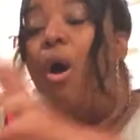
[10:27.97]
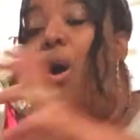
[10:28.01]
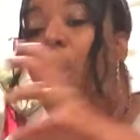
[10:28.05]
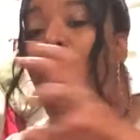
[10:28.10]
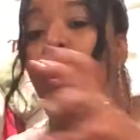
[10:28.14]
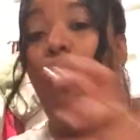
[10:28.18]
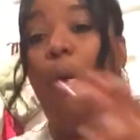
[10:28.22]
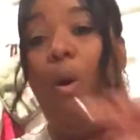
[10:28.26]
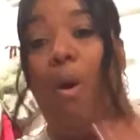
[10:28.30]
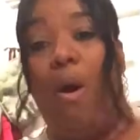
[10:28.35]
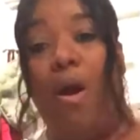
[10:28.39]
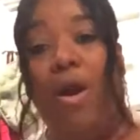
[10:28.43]

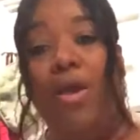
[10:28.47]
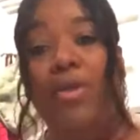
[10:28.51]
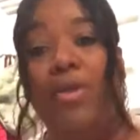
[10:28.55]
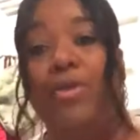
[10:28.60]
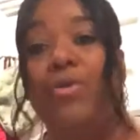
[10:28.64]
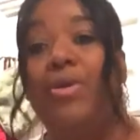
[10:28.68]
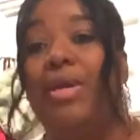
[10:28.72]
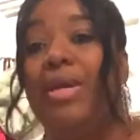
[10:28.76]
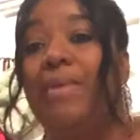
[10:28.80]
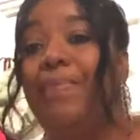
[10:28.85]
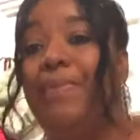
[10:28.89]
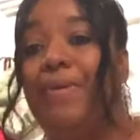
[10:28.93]
Or
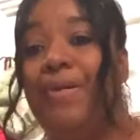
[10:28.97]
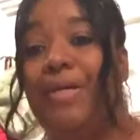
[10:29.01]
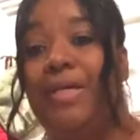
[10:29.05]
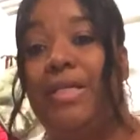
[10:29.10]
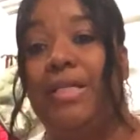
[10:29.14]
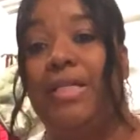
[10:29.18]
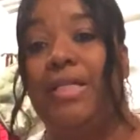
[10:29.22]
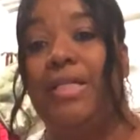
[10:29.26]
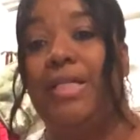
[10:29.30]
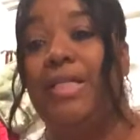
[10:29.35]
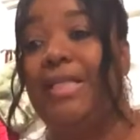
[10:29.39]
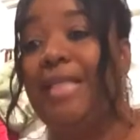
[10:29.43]
you can
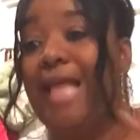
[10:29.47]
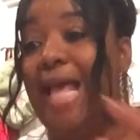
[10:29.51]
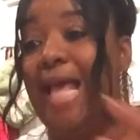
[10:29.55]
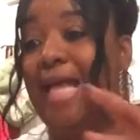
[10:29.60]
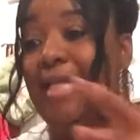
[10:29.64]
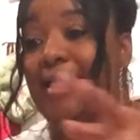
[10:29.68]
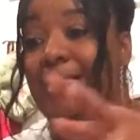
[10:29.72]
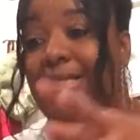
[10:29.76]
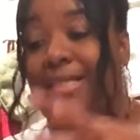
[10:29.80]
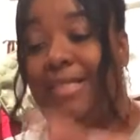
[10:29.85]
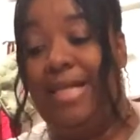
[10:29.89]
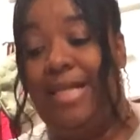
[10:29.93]
put
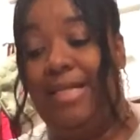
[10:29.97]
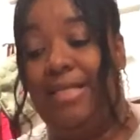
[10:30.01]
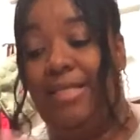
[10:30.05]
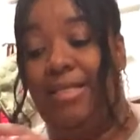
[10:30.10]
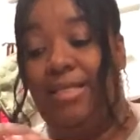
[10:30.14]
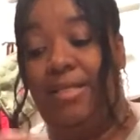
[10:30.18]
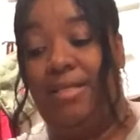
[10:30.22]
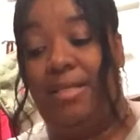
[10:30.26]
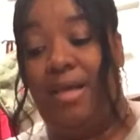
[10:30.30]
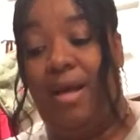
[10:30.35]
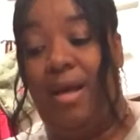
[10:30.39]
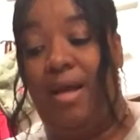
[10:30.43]
that, that
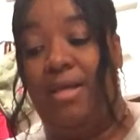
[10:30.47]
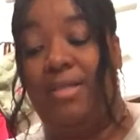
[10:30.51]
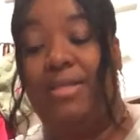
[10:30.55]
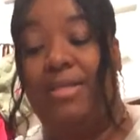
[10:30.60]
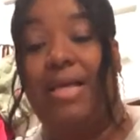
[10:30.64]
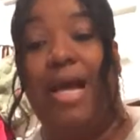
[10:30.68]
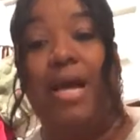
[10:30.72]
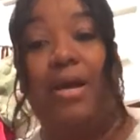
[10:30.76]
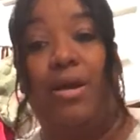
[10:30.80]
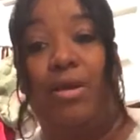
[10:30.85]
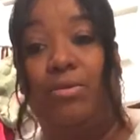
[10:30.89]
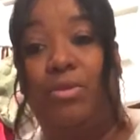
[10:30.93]
uh,
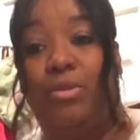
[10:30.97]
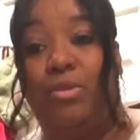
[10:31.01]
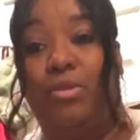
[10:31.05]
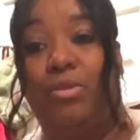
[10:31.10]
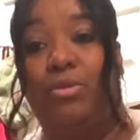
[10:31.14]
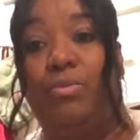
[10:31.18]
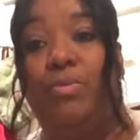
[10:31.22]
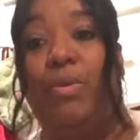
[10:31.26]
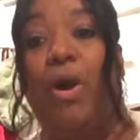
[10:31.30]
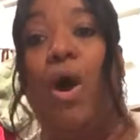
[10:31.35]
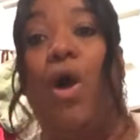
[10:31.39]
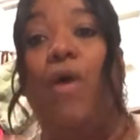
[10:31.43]
taco
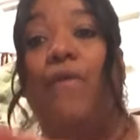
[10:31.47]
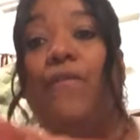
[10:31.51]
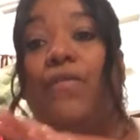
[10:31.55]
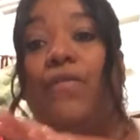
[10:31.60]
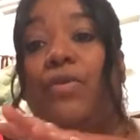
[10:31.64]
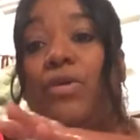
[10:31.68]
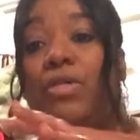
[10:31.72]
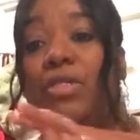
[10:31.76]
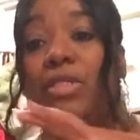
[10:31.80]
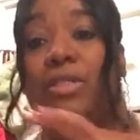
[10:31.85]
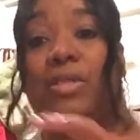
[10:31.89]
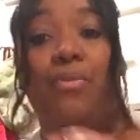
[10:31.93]
soup
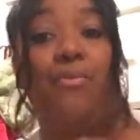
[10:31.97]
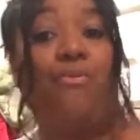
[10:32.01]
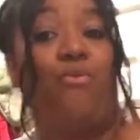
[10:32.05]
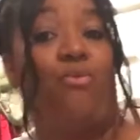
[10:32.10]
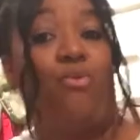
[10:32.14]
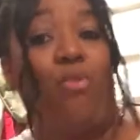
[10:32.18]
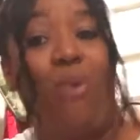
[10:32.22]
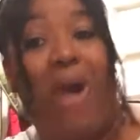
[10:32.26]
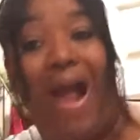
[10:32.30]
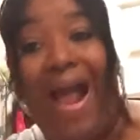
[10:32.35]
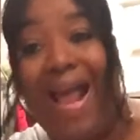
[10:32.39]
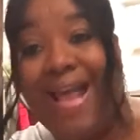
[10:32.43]
over
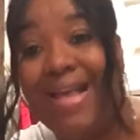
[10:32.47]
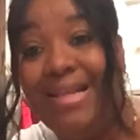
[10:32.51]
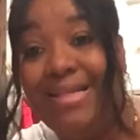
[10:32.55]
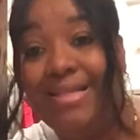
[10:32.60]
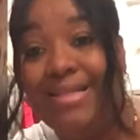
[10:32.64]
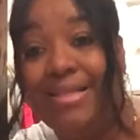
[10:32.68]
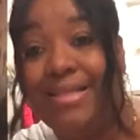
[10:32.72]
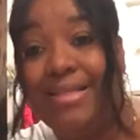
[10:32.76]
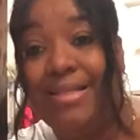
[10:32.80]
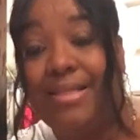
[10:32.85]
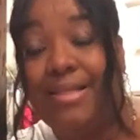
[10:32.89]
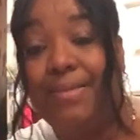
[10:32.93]
some
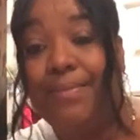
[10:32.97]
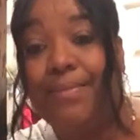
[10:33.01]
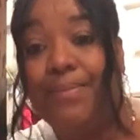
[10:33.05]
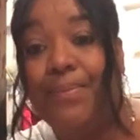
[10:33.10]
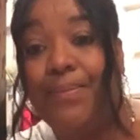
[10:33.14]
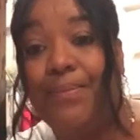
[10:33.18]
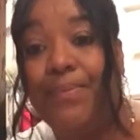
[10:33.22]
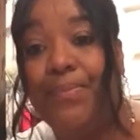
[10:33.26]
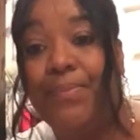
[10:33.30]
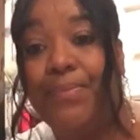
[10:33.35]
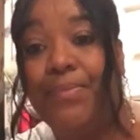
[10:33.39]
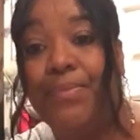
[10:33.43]
rice
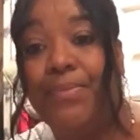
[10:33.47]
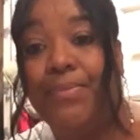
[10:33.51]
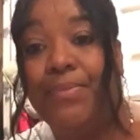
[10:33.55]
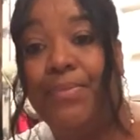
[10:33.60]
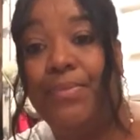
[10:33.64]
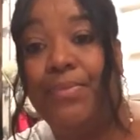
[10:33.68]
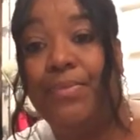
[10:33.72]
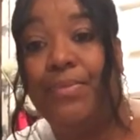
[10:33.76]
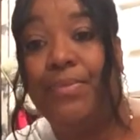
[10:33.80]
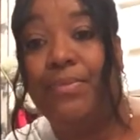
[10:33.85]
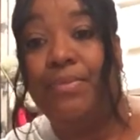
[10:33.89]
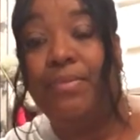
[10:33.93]

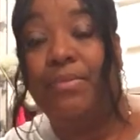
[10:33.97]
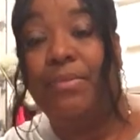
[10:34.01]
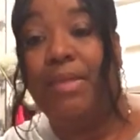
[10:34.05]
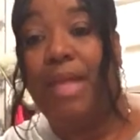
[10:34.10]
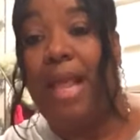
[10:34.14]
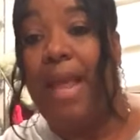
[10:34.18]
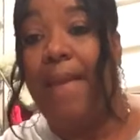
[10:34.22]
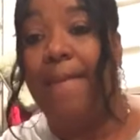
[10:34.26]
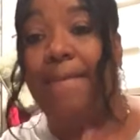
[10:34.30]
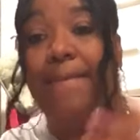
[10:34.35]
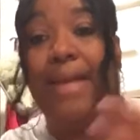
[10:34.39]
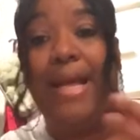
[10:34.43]

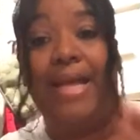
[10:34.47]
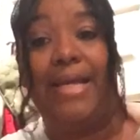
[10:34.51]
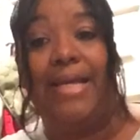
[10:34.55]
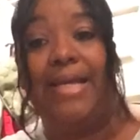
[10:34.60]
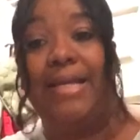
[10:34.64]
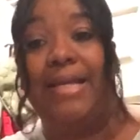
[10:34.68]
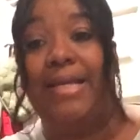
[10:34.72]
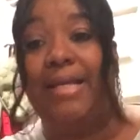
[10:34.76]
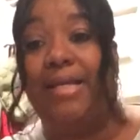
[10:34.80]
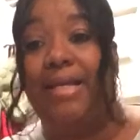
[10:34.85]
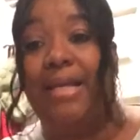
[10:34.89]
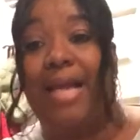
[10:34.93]
and make
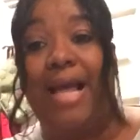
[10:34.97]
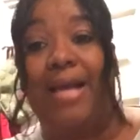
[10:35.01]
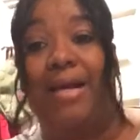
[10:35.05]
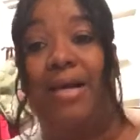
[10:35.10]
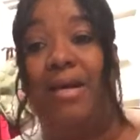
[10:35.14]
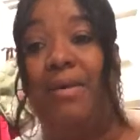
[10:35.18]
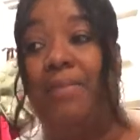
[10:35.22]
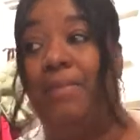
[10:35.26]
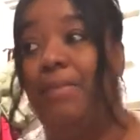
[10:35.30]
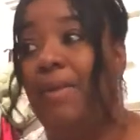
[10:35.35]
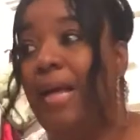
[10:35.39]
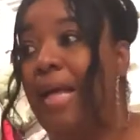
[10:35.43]
it like
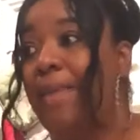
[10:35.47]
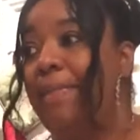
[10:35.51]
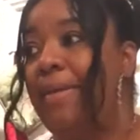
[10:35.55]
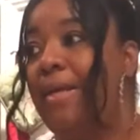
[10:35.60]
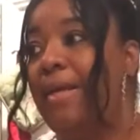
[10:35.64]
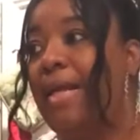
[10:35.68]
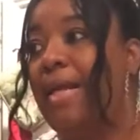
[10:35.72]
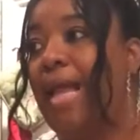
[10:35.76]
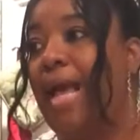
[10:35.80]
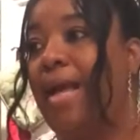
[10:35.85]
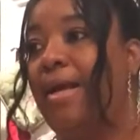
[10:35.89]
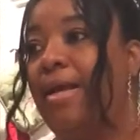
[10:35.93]
a, might be
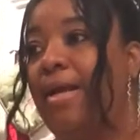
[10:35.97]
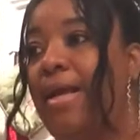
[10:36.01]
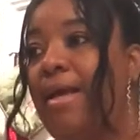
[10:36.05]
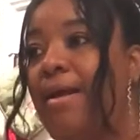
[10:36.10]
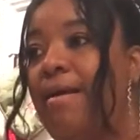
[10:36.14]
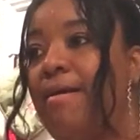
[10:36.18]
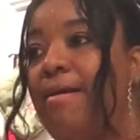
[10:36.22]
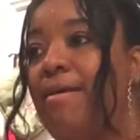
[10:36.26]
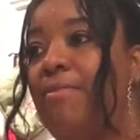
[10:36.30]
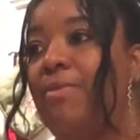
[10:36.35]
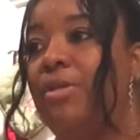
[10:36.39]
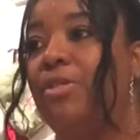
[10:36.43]
like a,
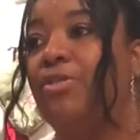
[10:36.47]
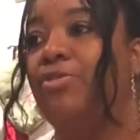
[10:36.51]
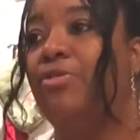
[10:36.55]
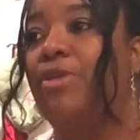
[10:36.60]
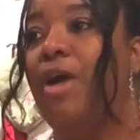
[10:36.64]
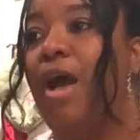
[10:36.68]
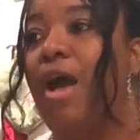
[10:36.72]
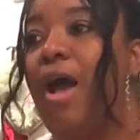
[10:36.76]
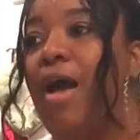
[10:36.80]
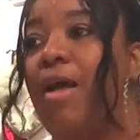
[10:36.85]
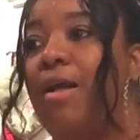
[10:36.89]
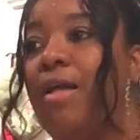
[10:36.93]
uh, what do you
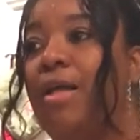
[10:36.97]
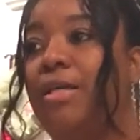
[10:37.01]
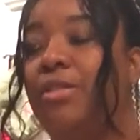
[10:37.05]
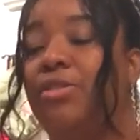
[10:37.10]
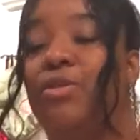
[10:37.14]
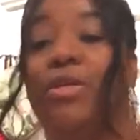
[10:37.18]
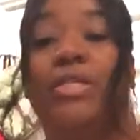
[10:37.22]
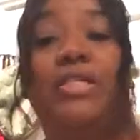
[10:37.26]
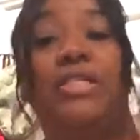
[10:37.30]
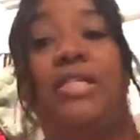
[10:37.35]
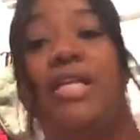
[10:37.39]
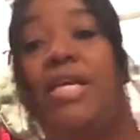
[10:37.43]
call it,
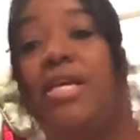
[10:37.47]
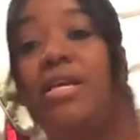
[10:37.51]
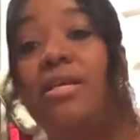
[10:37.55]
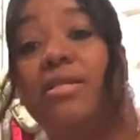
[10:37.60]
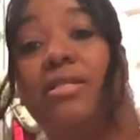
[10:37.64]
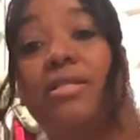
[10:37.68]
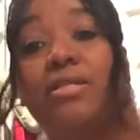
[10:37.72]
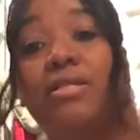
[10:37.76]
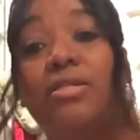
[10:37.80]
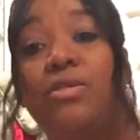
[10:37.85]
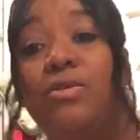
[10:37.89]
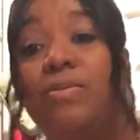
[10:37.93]
tortilla
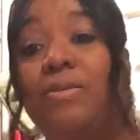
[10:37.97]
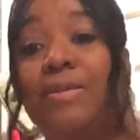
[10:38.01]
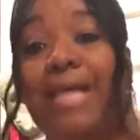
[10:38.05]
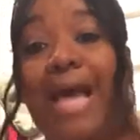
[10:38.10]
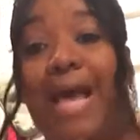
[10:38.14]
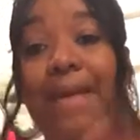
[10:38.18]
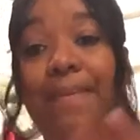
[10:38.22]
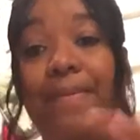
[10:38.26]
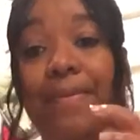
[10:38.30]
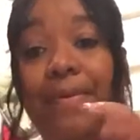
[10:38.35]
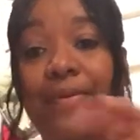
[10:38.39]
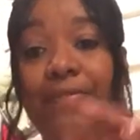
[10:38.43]
soup
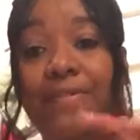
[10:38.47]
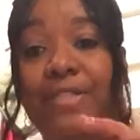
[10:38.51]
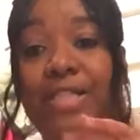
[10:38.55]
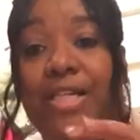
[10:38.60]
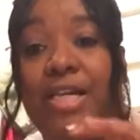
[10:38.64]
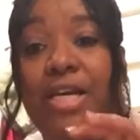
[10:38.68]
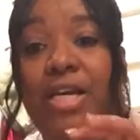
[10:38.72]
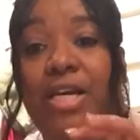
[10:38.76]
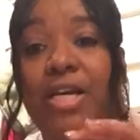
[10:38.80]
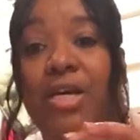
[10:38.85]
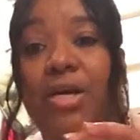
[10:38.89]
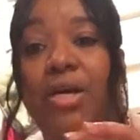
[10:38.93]
type of
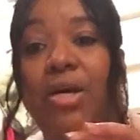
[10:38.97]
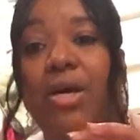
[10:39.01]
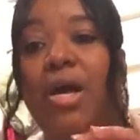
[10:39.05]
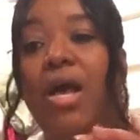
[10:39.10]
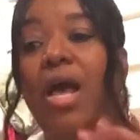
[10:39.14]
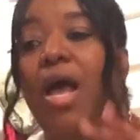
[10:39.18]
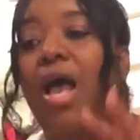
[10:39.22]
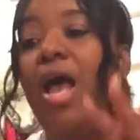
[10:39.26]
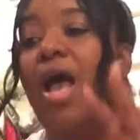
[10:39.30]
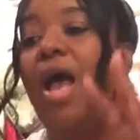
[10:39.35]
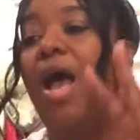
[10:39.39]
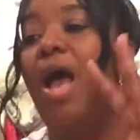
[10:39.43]
deal.
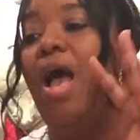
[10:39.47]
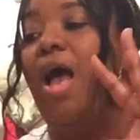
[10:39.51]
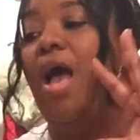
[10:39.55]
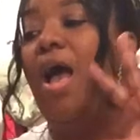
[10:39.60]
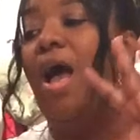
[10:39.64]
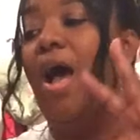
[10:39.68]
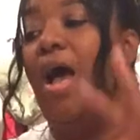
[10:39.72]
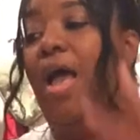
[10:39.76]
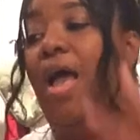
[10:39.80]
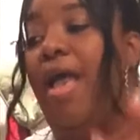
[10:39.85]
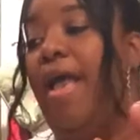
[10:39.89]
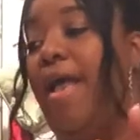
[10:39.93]

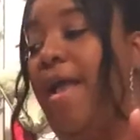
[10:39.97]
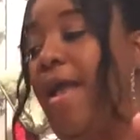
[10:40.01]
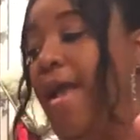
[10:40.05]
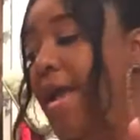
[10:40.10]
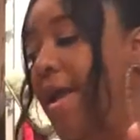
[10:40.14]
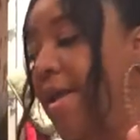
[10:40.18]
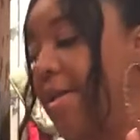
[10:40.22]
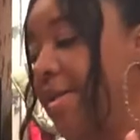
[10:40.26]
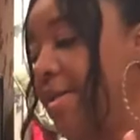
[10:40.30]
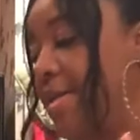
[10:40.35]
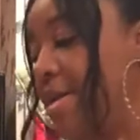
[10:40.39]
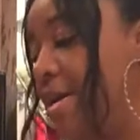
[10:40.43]

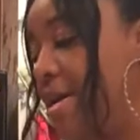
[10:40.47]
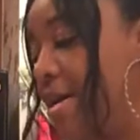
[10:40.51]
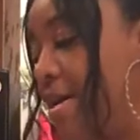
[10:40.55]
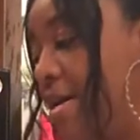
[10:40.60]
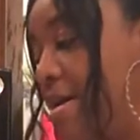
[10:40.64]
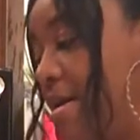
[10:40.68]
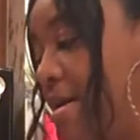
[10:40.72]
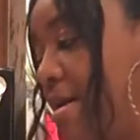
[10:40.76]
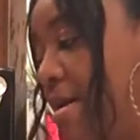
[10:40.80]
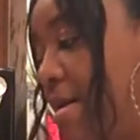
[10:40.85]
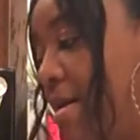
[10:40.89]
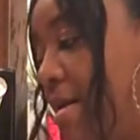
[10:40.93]
And,
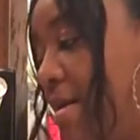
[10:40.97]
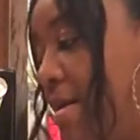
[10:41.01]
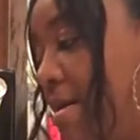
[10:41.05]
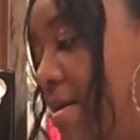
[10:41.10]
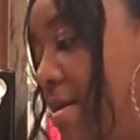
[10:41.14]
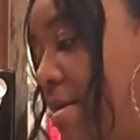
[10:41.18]
uh,